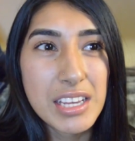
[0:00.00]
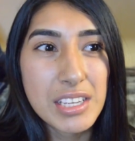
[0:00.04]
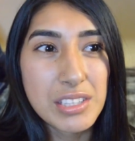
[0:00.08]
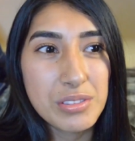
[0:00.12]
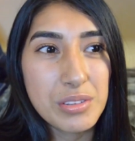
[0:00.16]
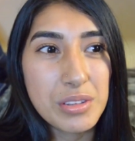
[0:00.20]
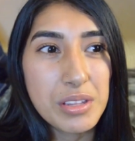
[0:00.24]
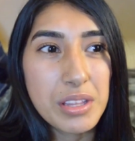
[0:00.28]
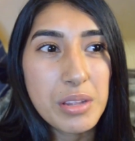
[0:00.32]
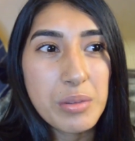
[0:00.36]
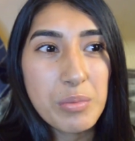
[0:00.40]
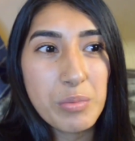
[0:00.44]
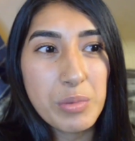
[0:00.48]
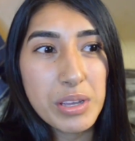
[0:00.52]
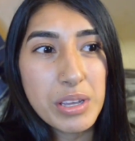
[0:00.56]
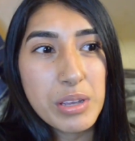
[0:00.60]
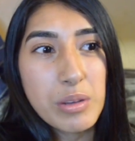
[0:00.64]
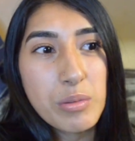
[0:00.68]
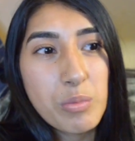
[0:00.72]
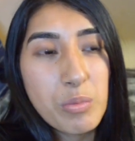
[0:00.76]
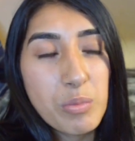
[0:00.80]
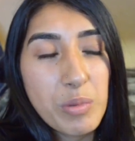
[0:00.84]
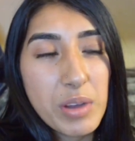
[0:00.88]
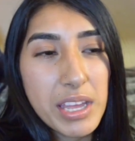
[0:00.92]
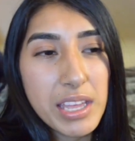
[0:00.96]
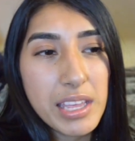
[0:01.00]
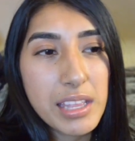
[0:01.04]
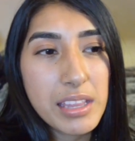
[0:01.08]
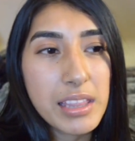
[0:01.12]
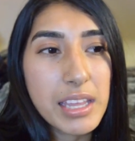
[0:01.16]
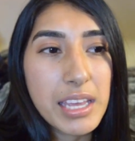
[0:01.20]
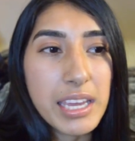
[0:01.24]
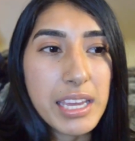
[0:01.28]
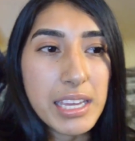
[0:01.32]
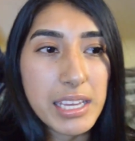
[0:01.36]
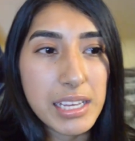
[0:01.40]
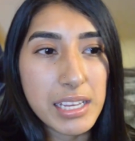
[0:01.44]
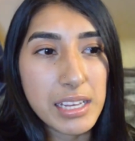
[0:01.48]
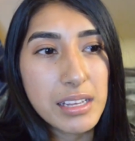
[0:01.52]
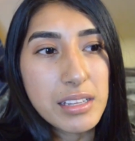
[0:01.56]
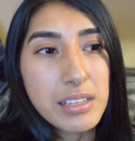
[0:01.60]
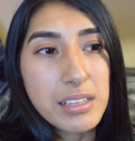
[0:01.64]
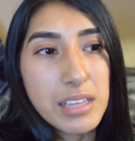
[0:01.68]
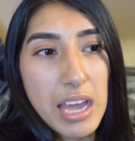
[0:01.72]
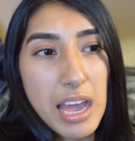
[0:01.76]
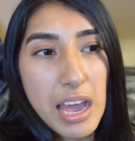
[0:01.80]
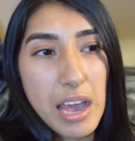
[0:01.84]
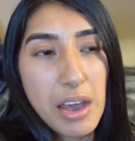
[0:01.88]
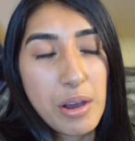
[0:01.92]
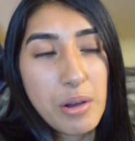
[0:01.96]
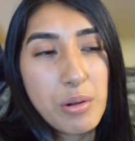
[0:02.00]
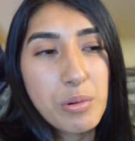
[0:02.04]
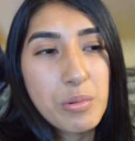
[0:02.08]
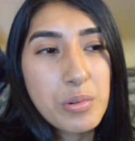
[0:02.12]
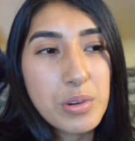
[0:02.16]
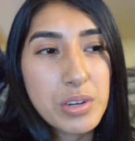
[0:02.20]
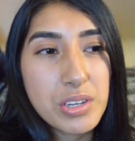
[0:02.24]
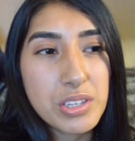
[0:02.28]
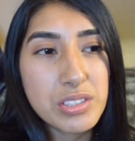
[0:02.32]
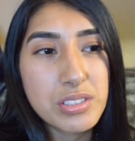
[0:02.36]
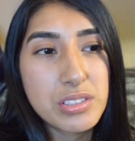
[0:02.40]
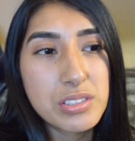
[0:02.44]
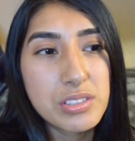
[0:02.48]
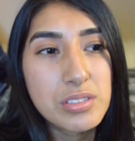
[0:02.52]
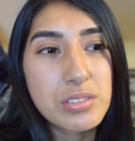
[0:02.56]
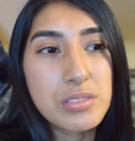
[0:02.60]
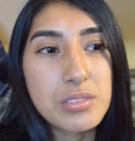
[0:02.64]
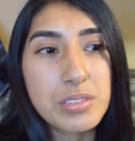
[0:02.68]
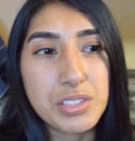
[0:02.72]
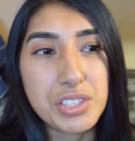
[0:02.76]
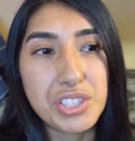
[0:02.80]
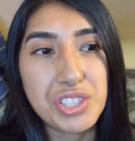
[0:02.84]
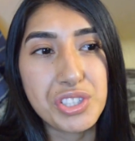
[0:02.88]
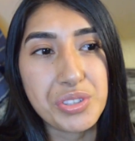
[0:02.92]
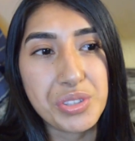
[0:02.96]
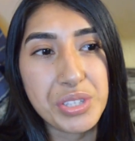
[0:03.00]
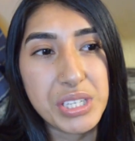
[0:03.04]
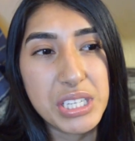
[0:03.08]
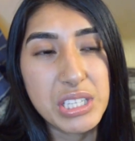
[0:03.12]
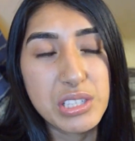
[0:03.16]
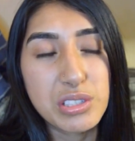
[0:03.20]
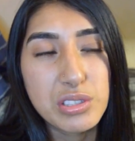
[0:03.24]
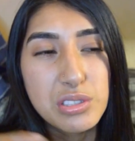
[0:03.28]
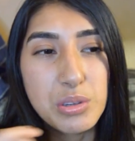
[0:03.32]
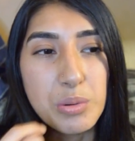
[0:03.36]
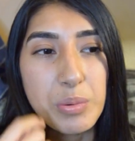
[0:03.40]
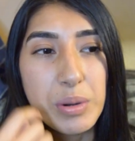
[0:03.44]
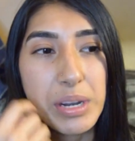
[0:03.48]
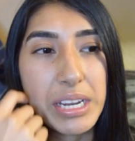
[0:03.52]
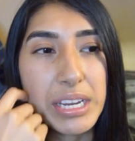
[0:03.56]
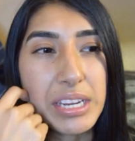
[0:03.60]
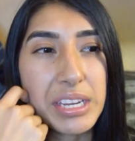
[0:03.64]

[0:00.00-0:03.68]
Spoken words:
So then we went like outwards to the street to where